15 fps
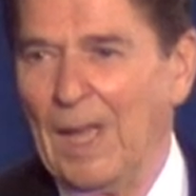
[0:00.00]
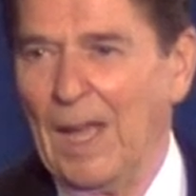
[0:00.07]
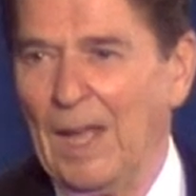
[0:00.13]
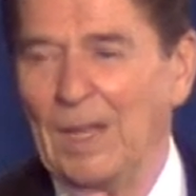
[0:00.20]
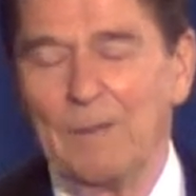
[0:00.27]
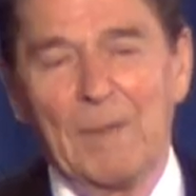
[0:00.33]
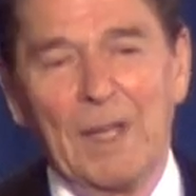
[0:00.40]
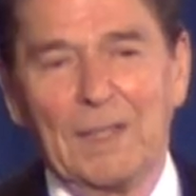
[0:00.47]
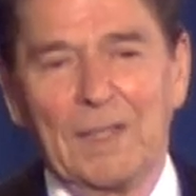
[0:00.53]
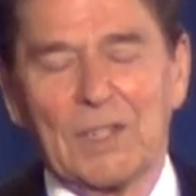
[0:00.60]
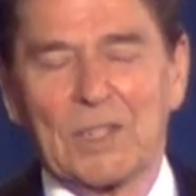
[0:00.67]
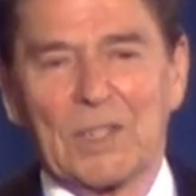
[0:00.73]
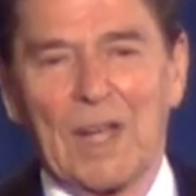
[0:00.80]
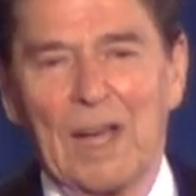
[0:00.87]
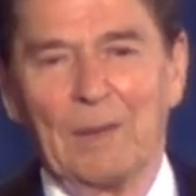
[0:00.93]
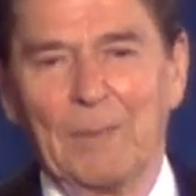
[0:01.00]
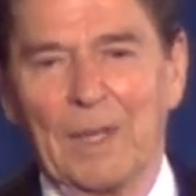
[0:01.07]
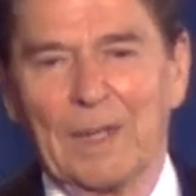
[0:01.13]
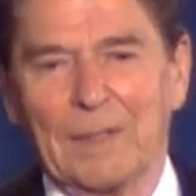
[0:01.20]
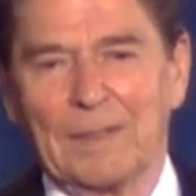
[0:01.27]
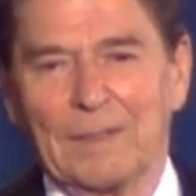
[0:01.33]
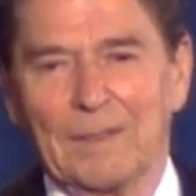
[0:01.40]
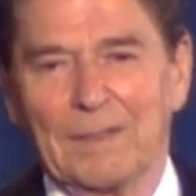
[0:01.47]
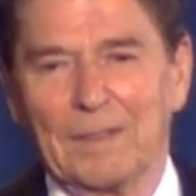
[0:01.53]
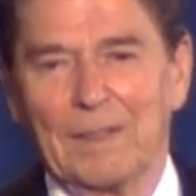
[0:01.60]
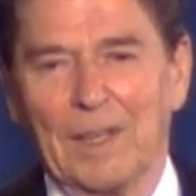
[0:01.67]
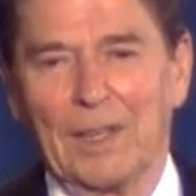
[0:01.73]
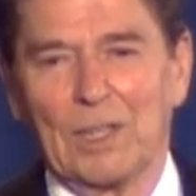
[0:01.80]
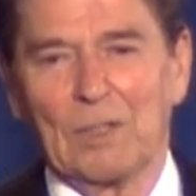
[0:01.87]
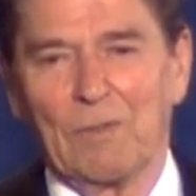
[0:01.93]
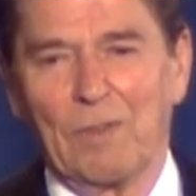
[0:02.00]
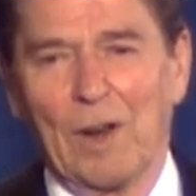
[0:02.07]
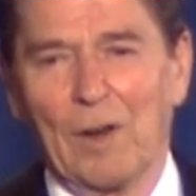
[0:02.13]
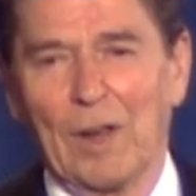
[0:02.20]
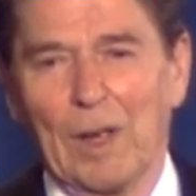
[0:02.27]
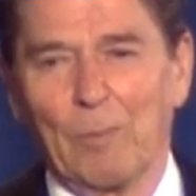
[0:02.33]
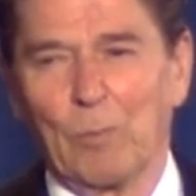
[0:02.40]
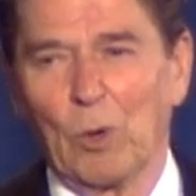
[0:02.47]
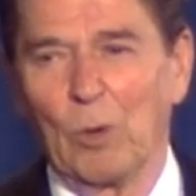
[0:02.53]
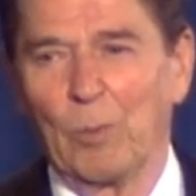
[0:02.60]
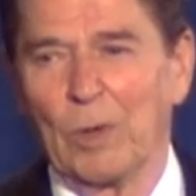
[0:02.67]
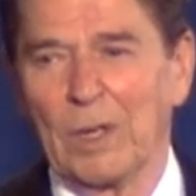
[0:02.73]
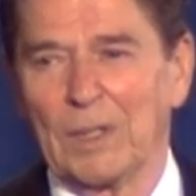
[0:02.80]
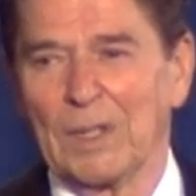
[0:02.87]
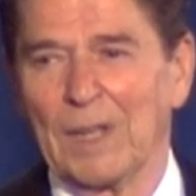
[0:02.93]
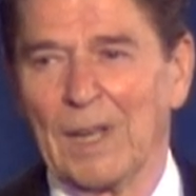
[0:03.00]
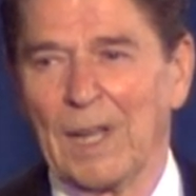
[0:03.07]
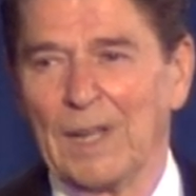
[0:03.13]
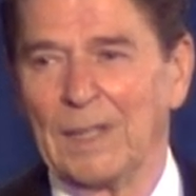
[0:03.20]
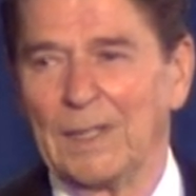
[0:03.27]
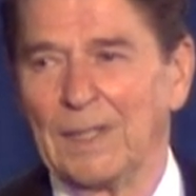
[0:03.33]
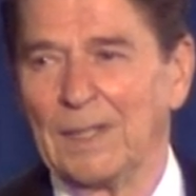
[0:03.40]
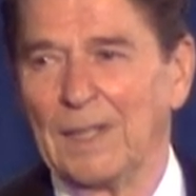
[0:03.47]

And he made this comment, and it's very appropriate tonight.